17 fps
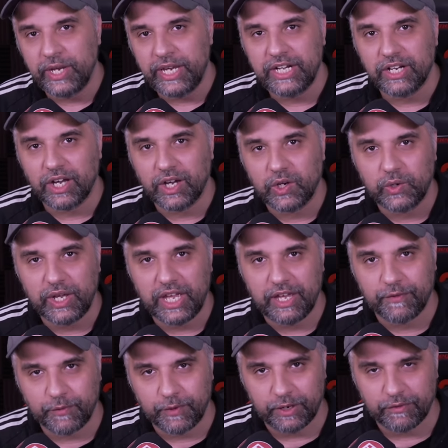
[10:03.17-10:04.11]
we know
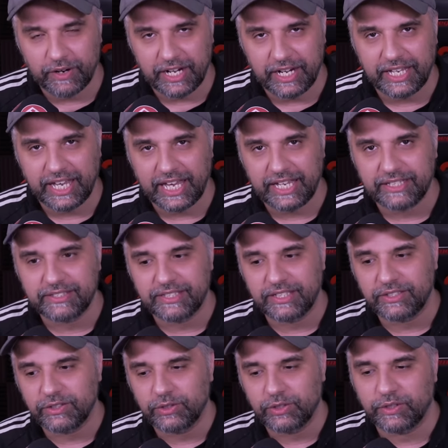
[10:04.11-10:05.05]
if we're
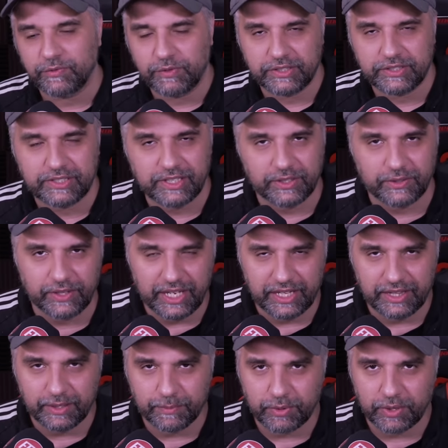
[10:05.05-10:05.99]
relegated or if we're still
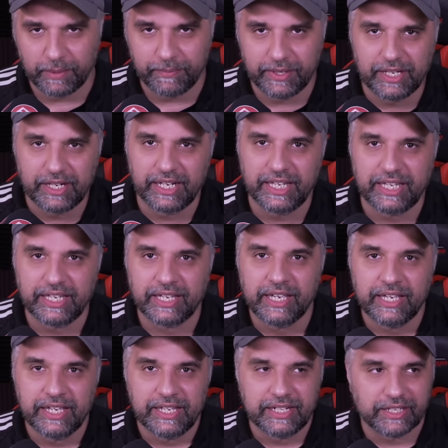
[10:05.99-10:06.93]
in the Premier League.
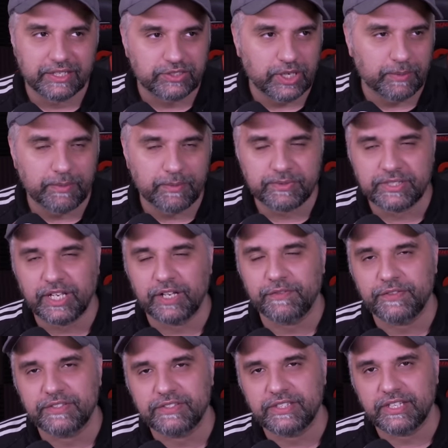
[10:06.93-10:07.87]
Now, Tom
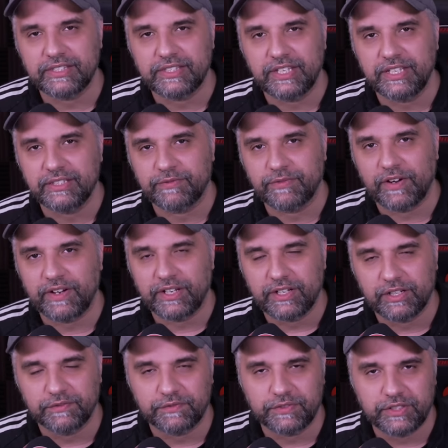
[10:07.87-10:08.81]
himself says he is very
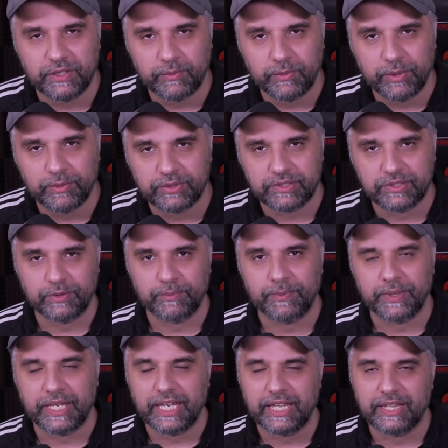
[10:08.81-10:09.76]
confident we will still
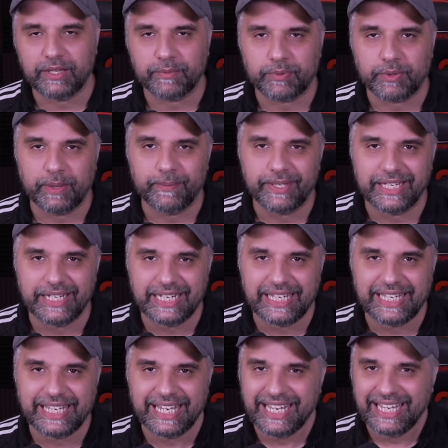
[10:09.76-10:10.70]
be in the Premier
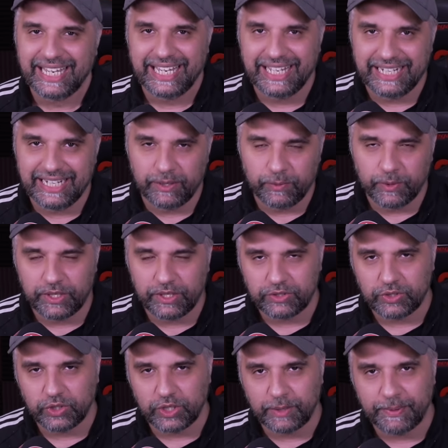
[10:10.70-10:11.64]
League. He didn't want
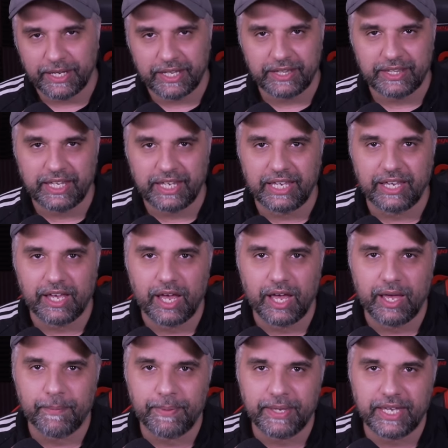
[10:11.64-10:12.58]
to talk about the
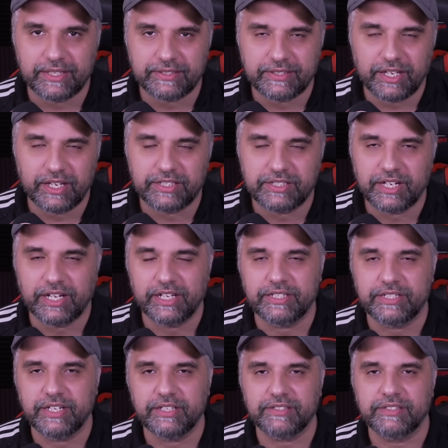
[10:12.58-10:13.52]
PSR
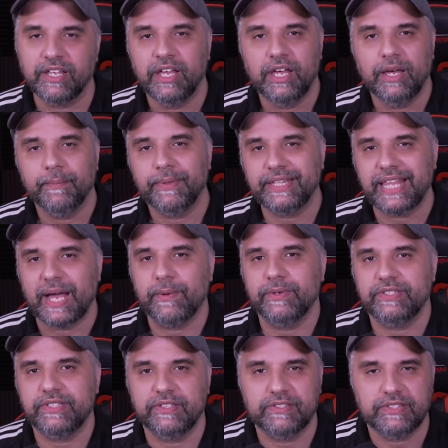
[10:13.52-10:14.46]
charges, but that
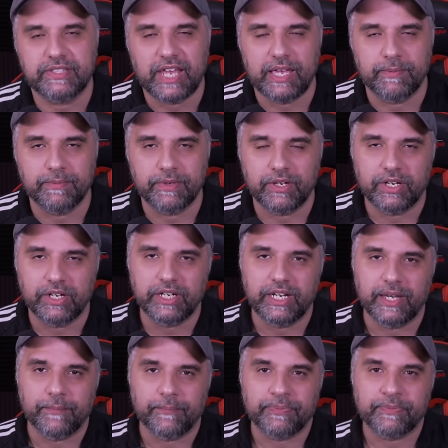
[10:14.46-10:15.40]
was his statement on
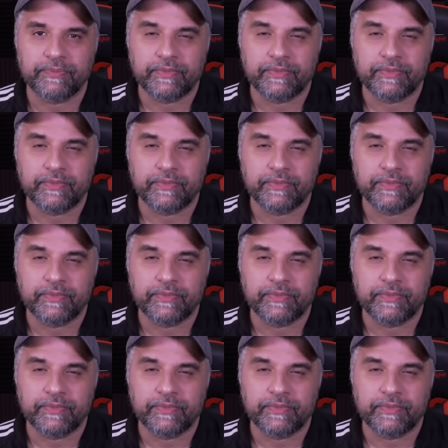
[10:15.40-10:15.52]
it.